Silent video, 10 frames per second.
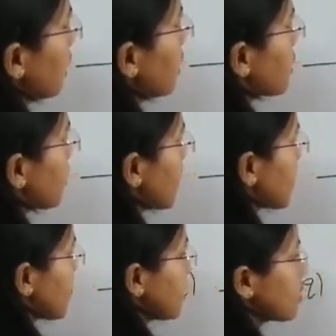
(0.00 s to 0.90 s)
So
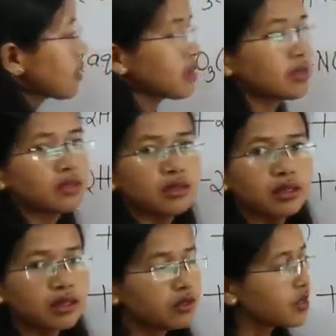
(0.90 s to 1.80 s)
this is
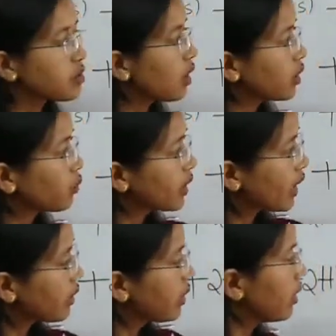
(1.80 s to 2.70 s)
the salt that we
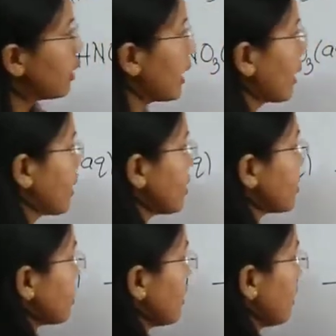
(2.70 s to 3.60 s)
get here, that
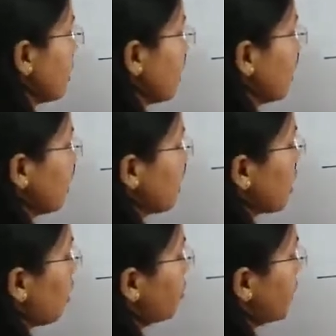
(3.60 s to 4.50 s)
is
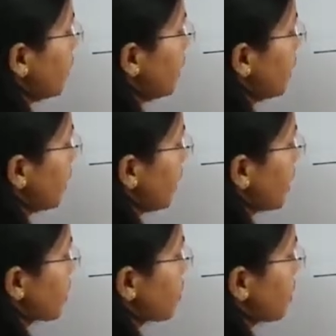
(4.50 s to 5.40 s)
copper
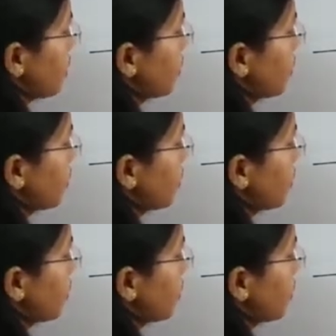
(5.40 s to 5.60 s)
nitrate.